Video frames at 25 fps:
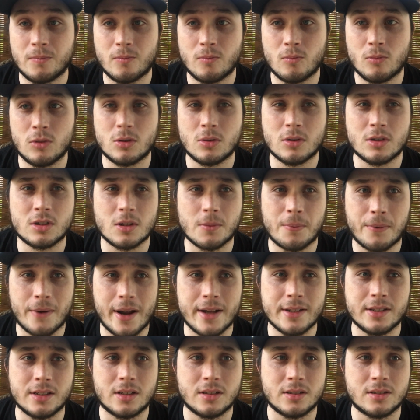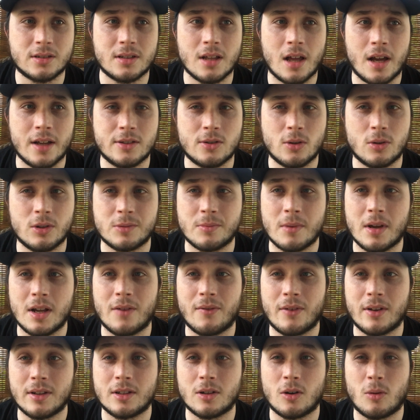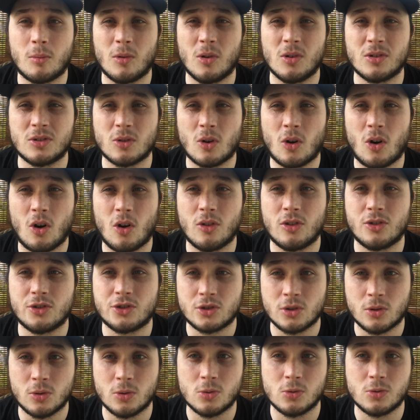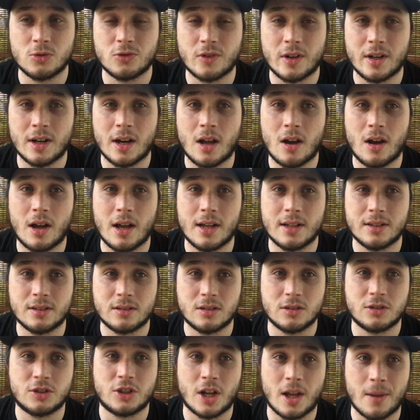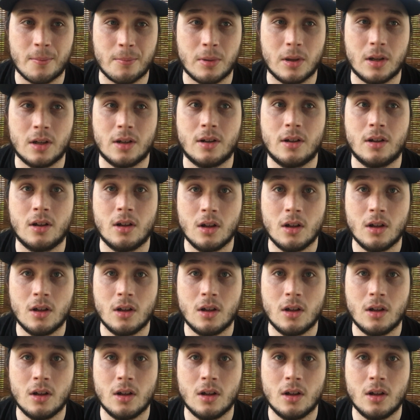which was surprising because Naito has main evented almost all the shows right now as the champion.